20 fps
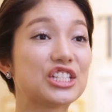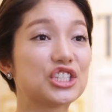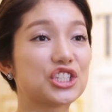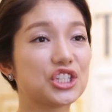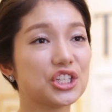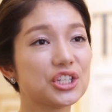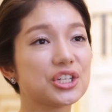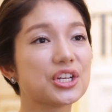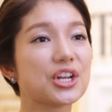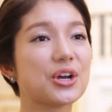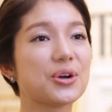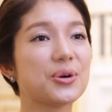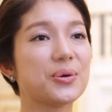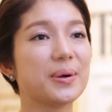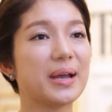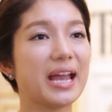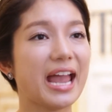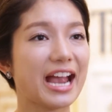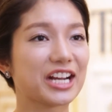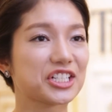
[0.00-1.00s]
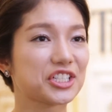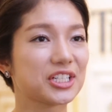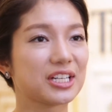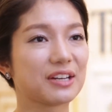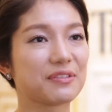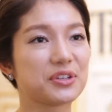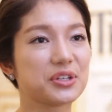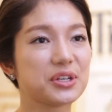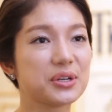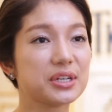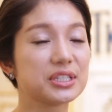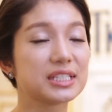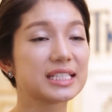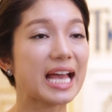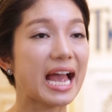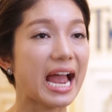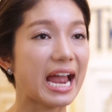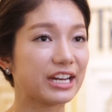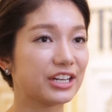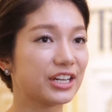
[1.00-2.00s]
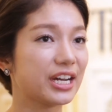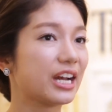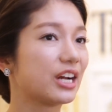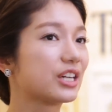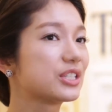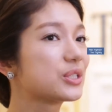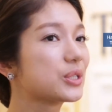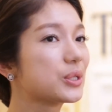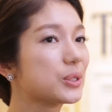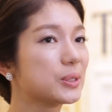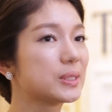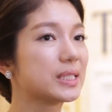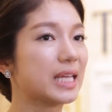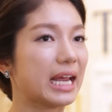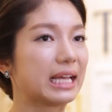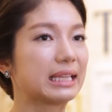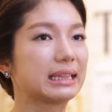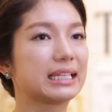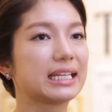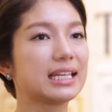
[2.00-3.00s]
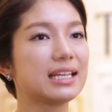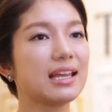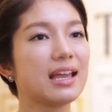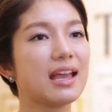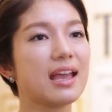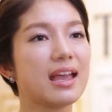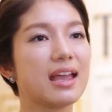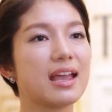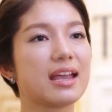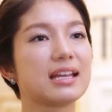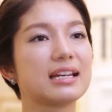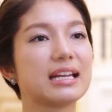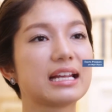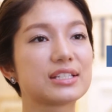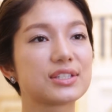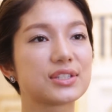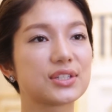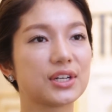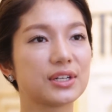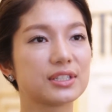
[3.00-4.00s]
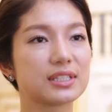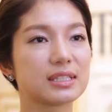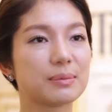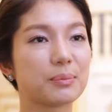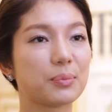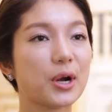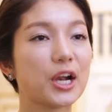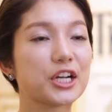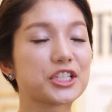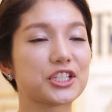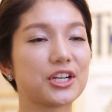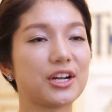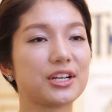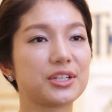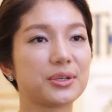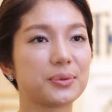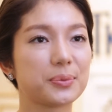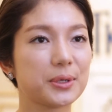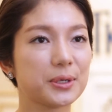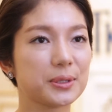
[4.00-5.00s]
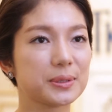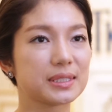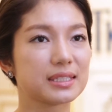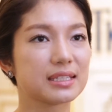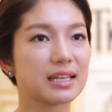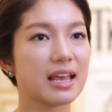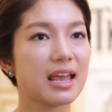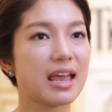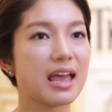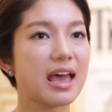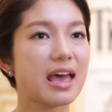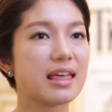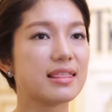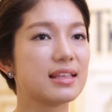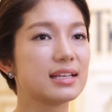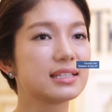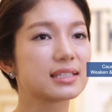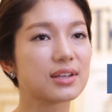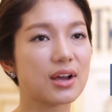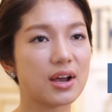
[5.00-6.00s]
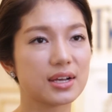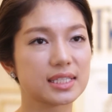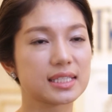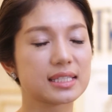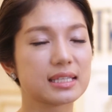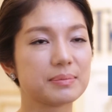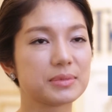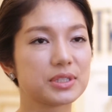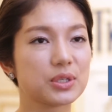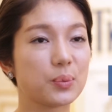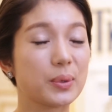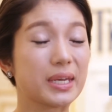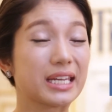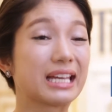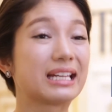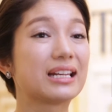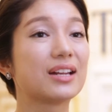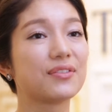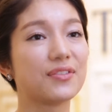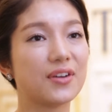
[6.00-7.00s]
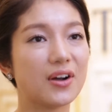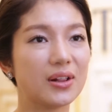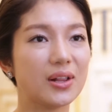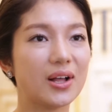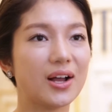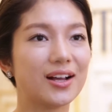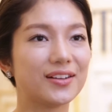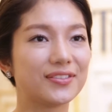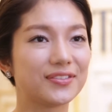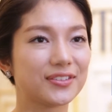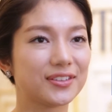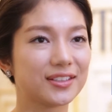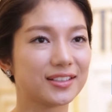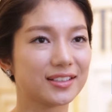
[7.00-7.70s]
Did you know actually if you tie your hair too tightly, you can exert some pressure on your roots and this causes them to weaken and fall off.